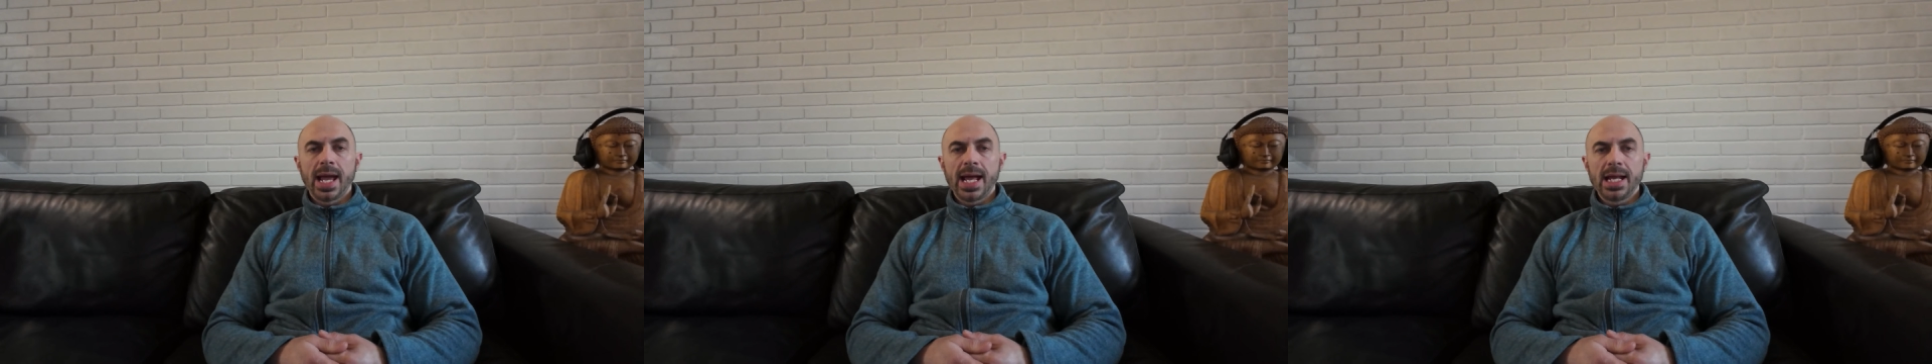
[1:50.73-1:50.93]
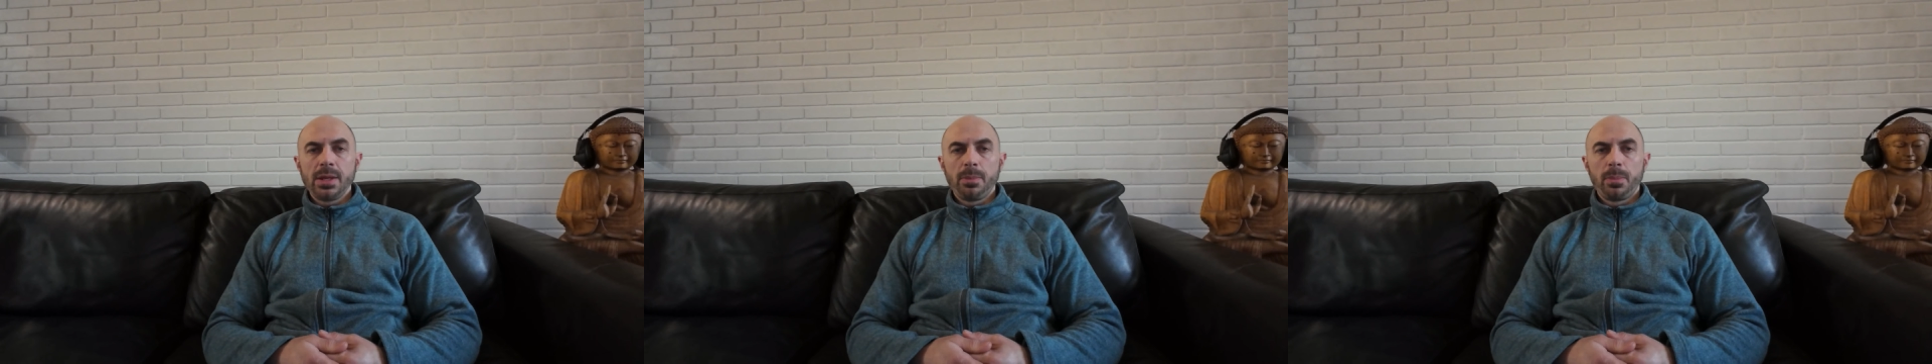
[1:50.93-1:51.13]

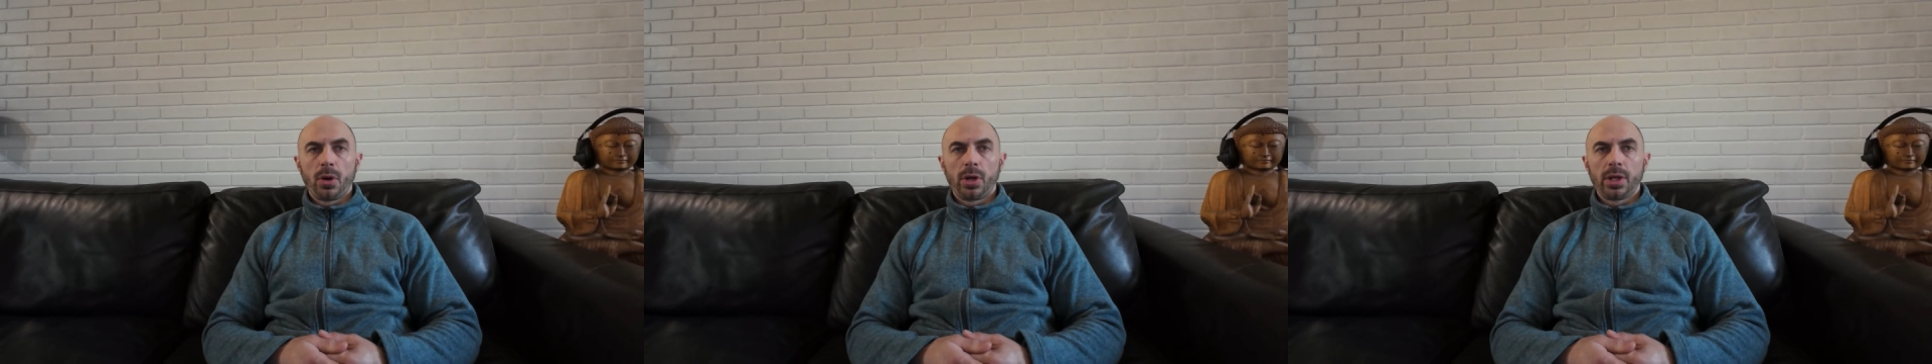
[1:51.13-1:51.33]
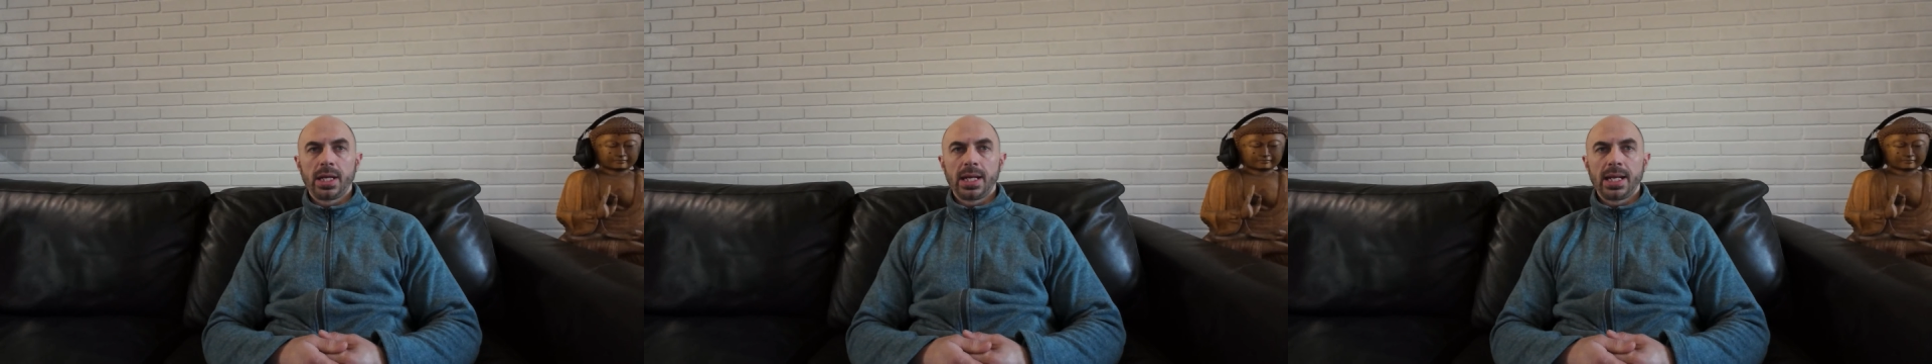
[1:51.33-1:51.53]

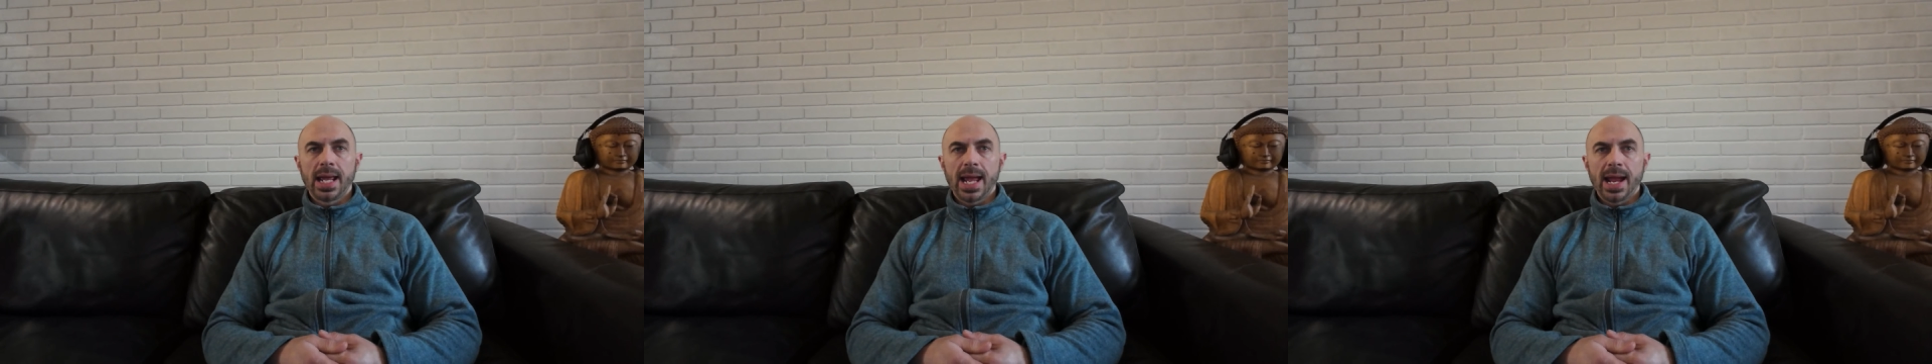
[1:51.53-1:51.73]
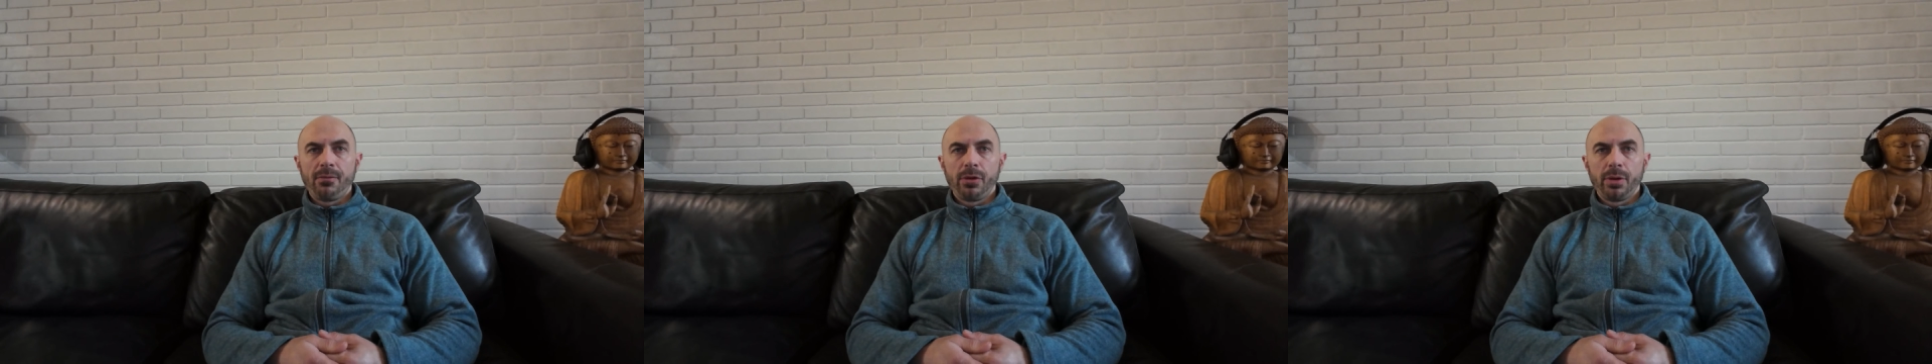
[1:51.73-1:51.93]
anybody and
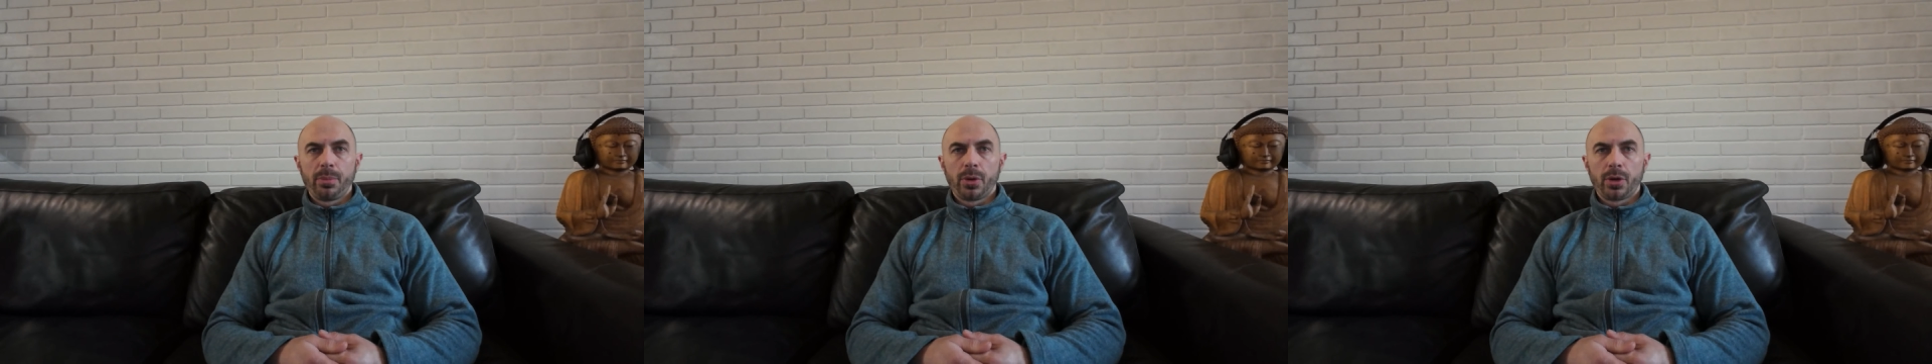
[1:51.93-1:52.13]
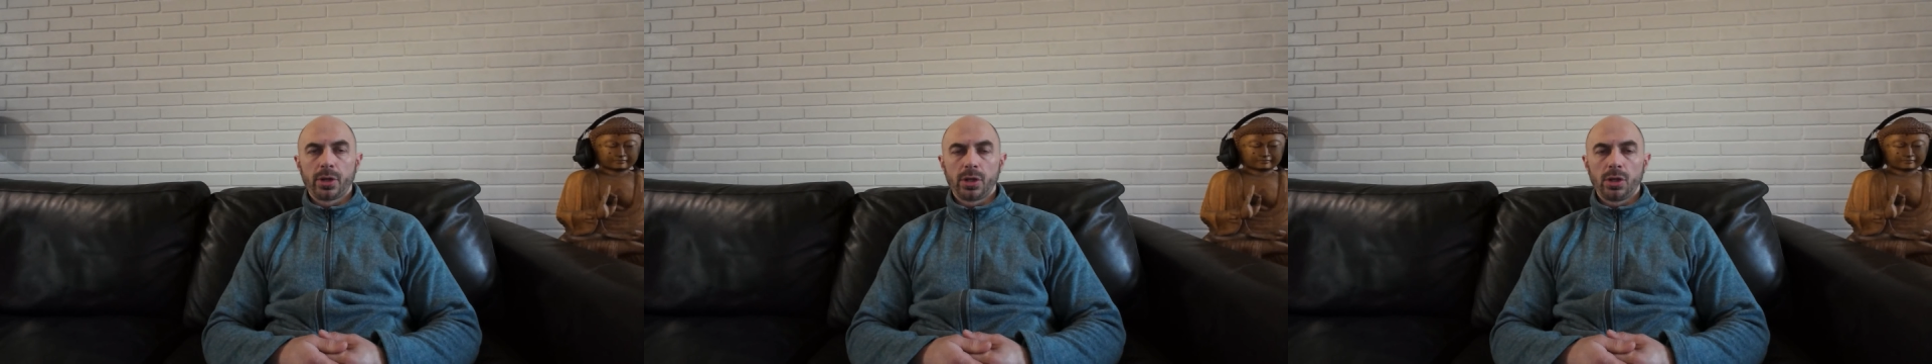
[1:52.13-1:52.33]

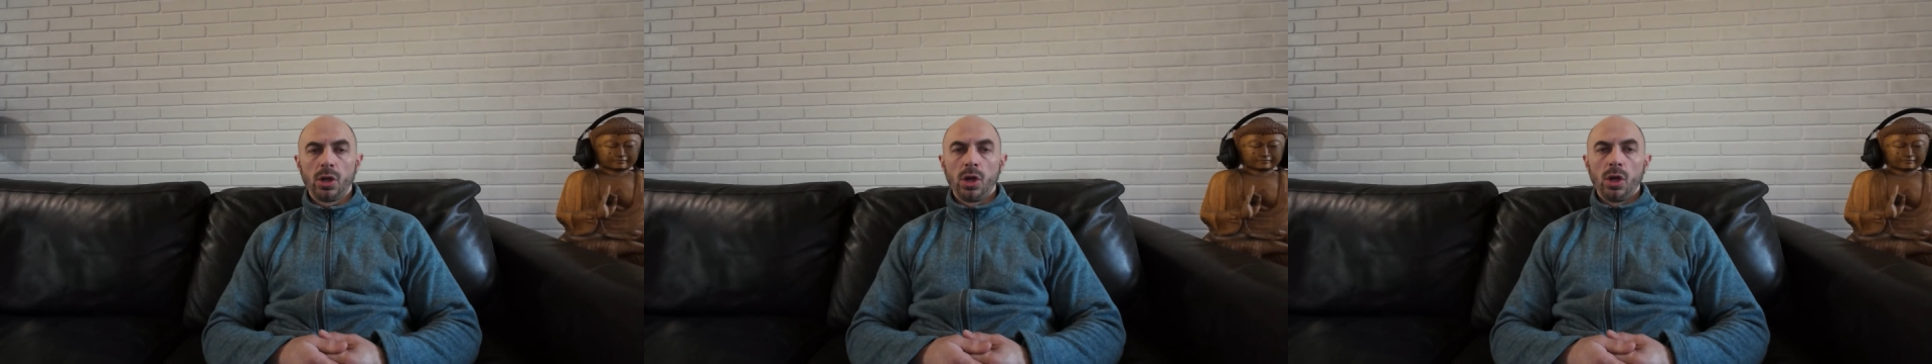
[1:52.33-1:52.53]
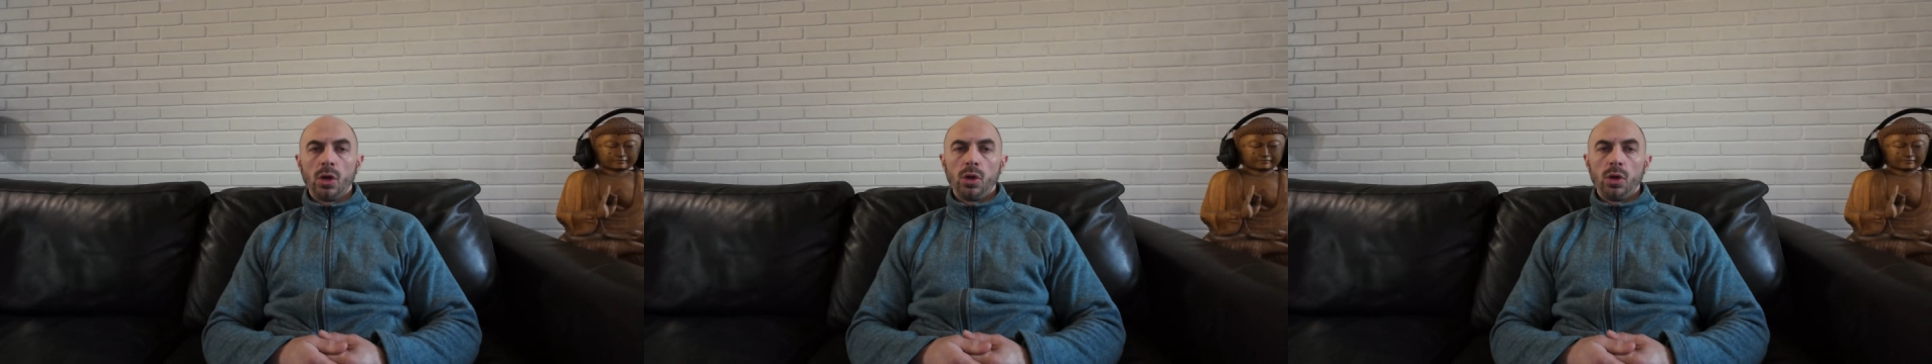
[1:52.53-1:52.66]
everybody